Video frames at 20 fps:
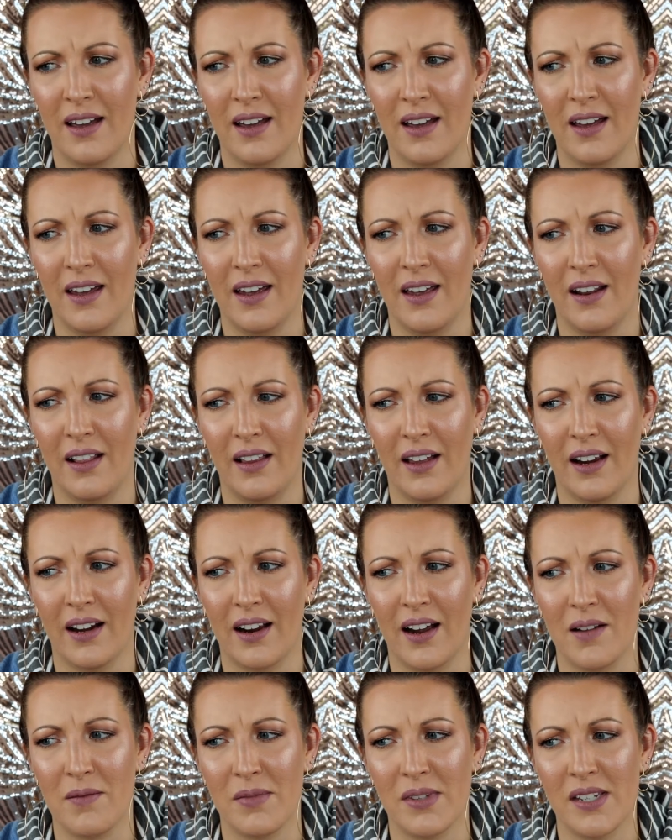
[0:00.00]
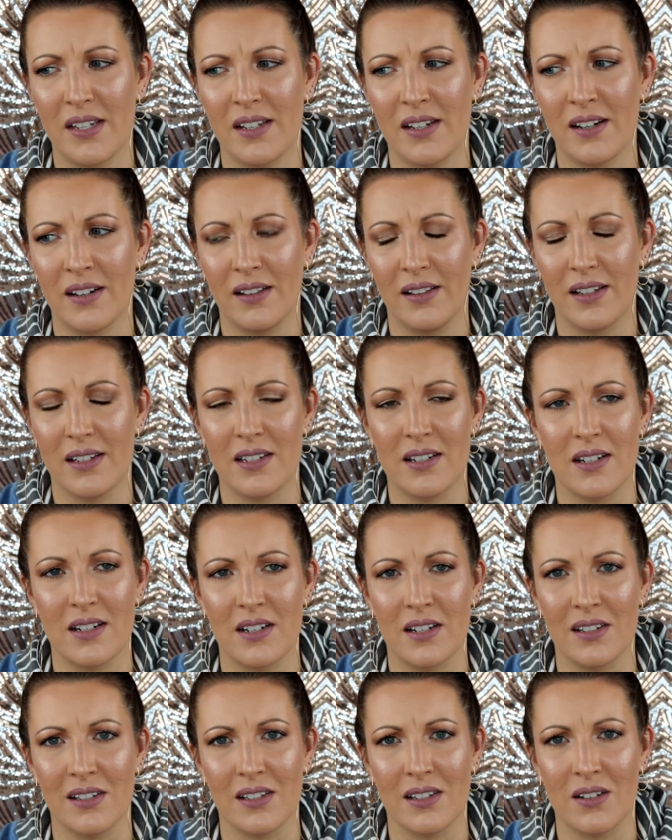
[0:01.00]
And I'm sitting here listening
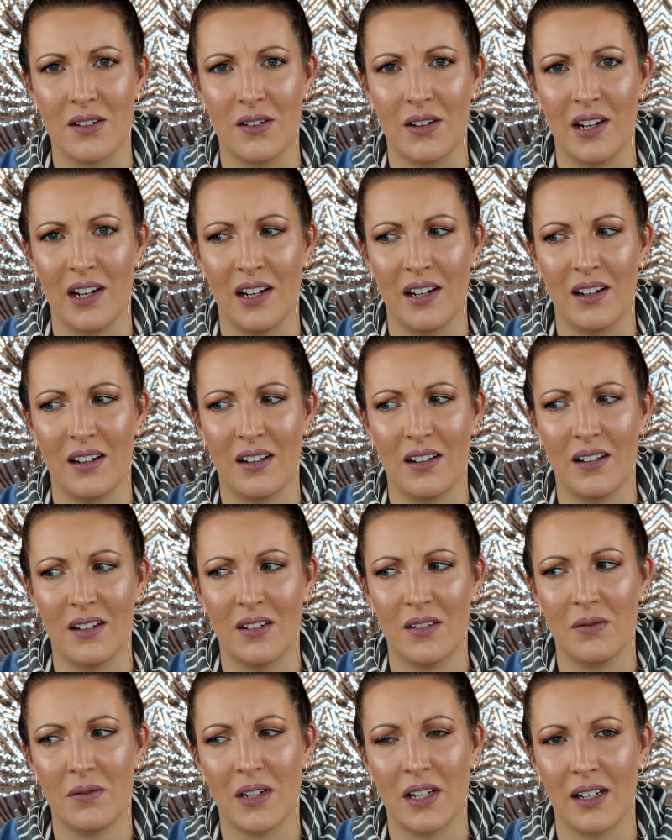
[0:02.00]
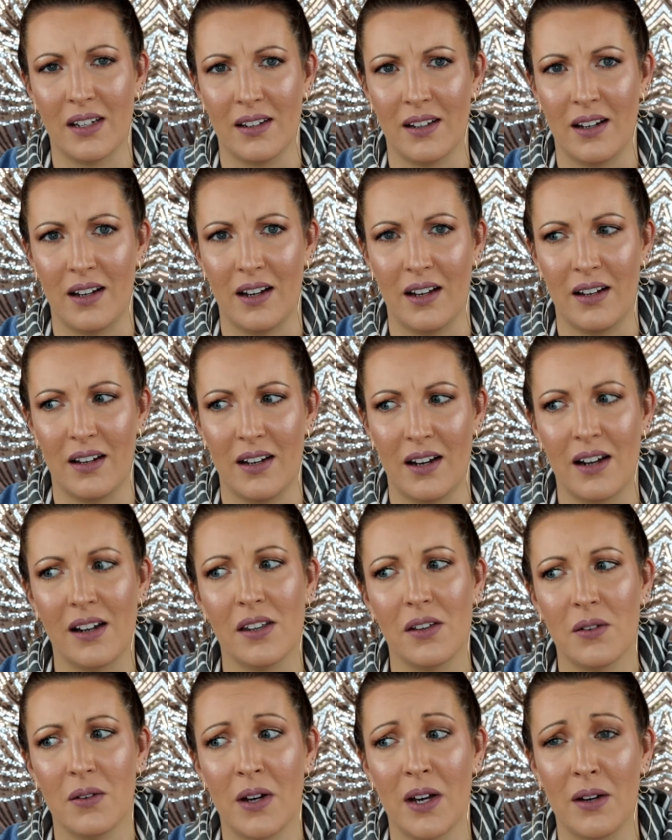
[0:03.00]
to this going, oh my god, now
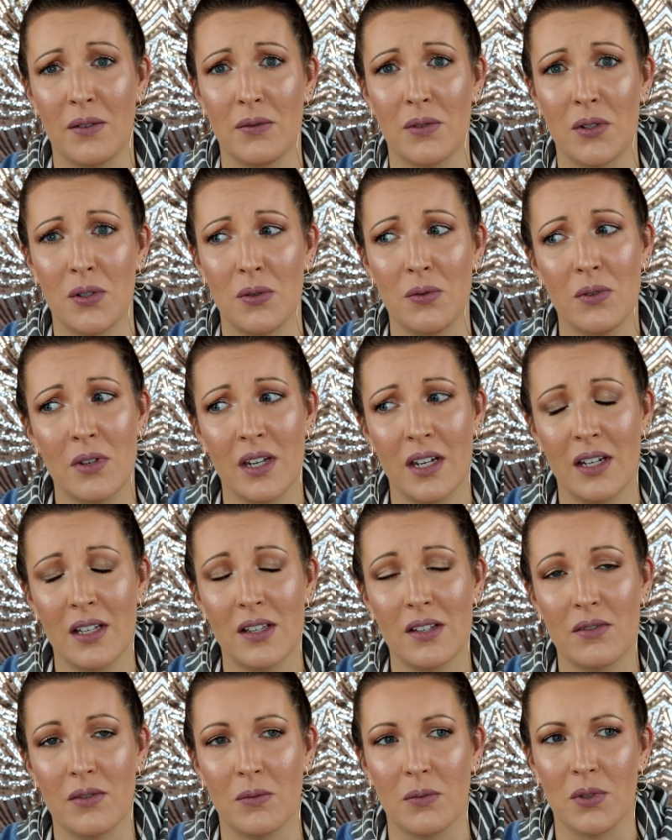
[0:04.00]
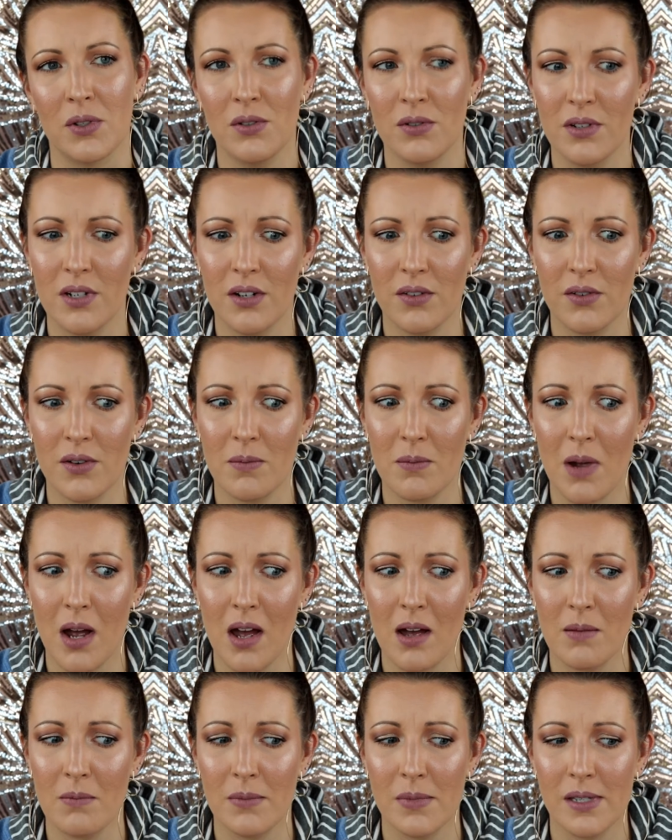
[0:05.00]
you have 2 kids from 2 different
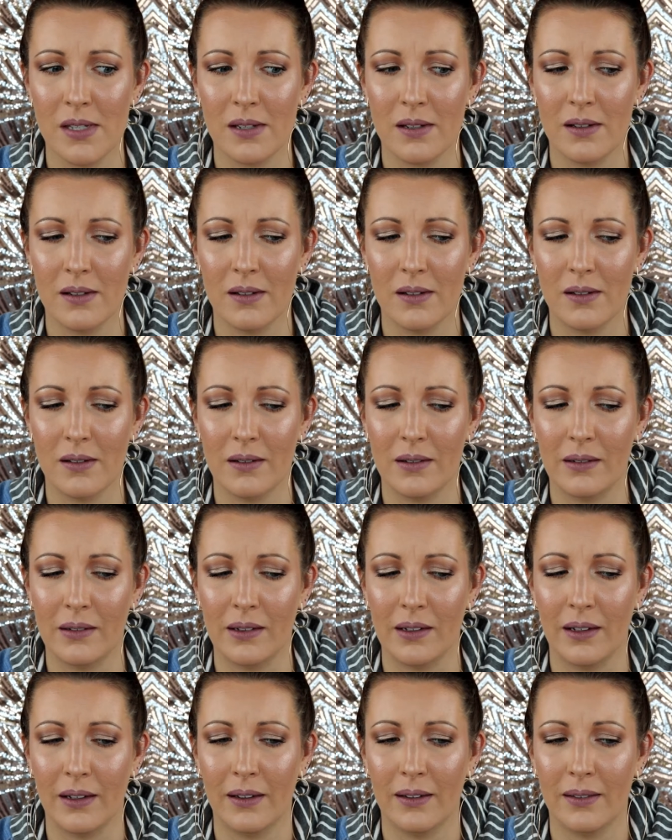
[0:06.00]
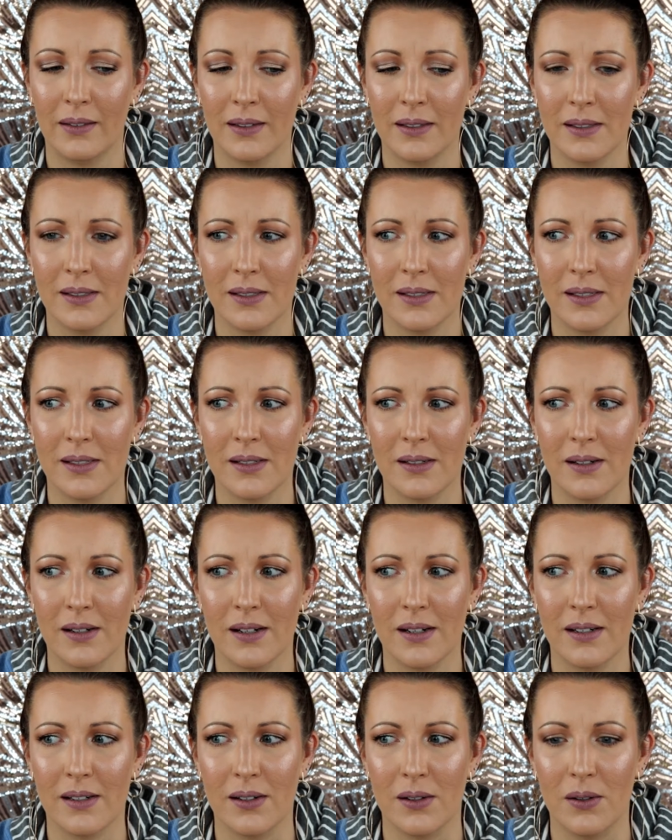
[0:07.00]
moms? This is
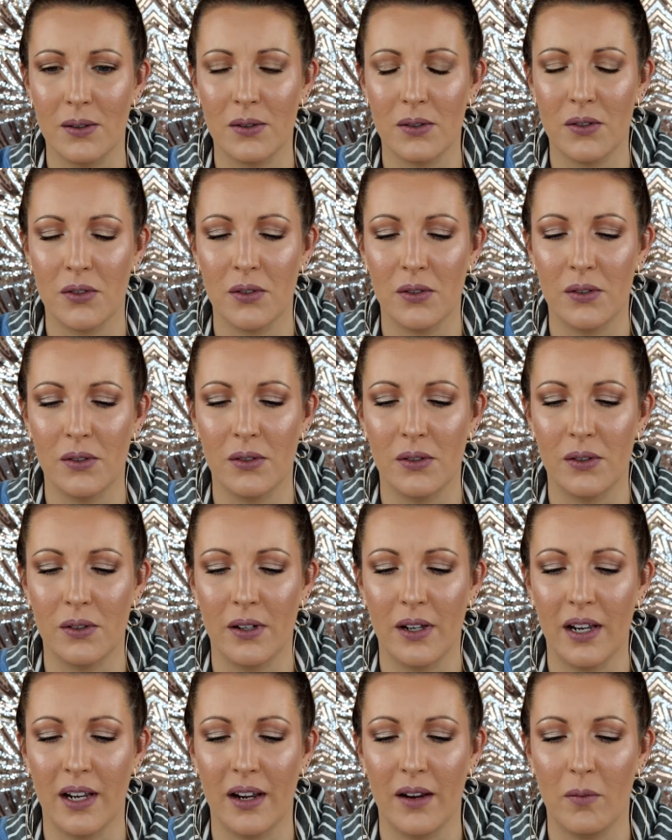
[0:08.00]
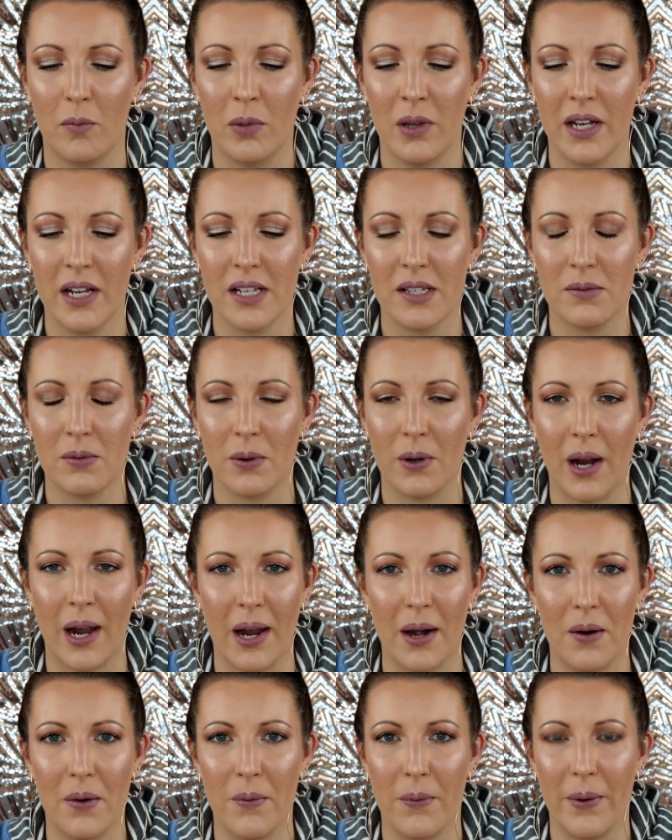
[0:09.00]
starting to go to a place where
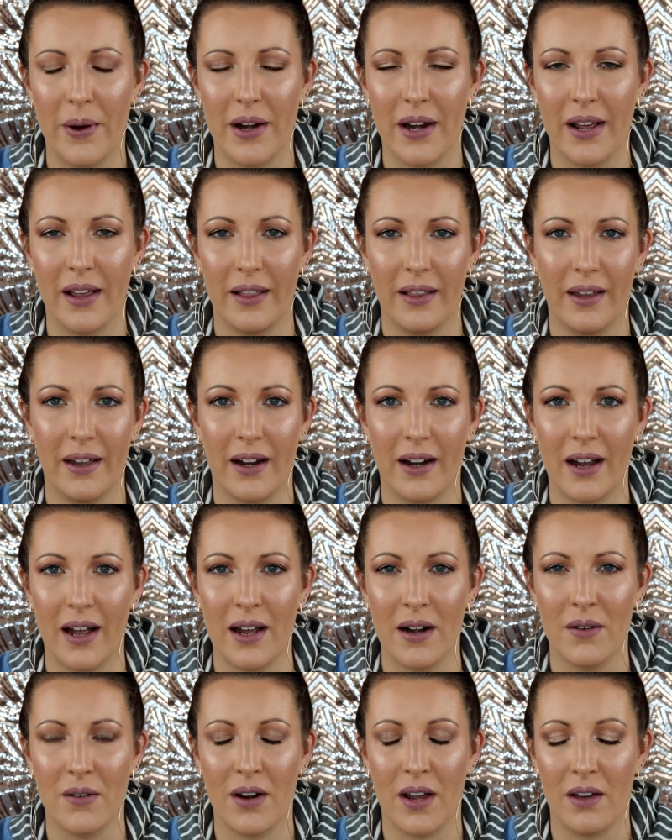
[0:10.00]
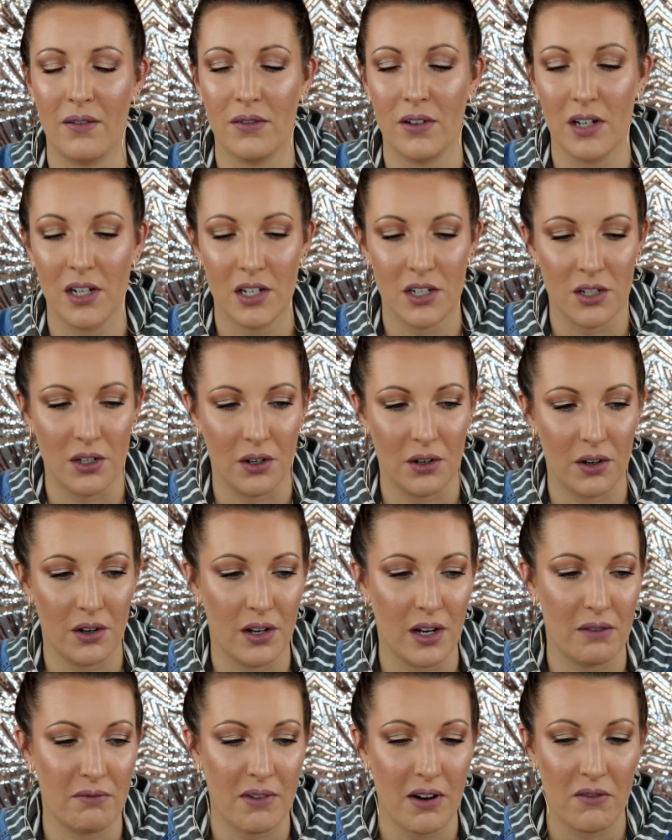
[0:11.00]
I don't want it. I don't have any children.
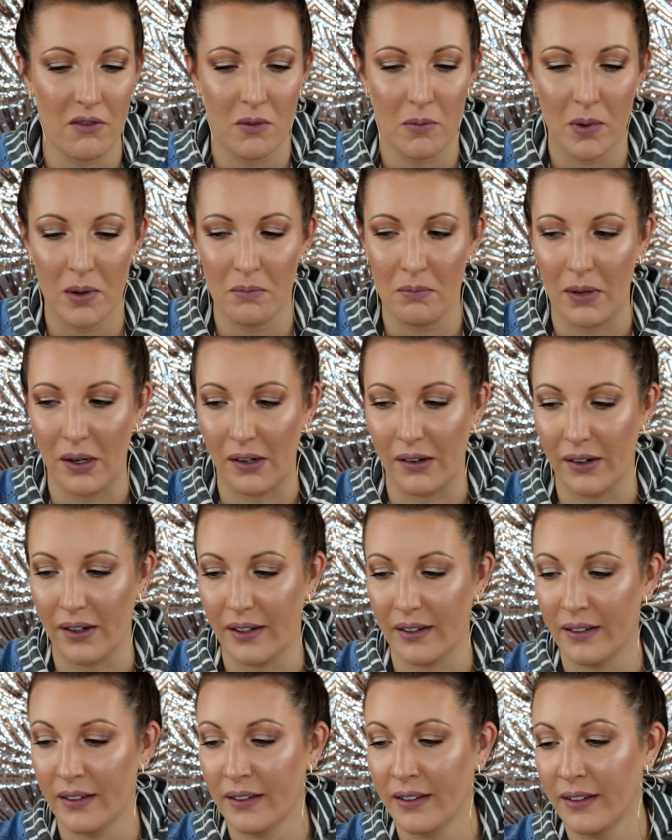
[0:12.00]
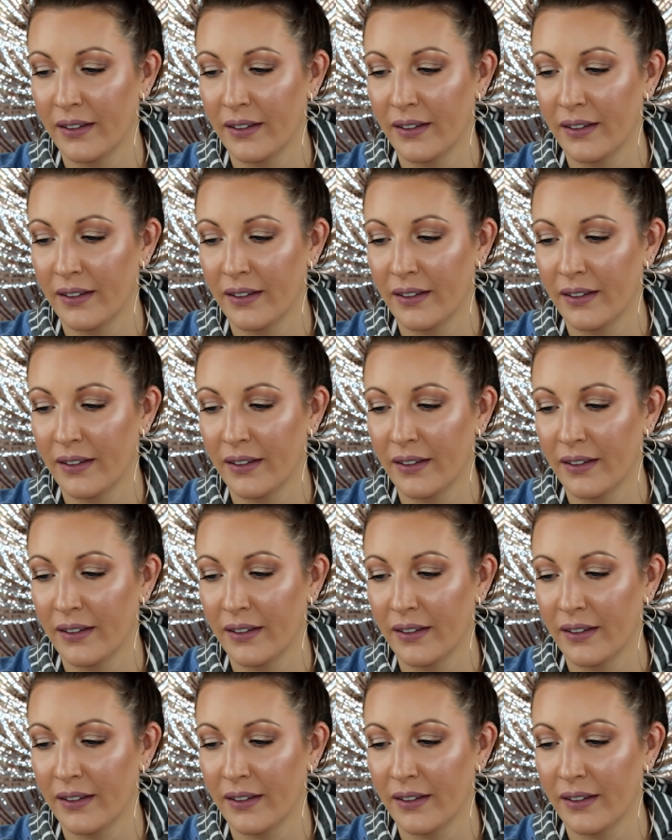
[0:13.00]
I've never been married.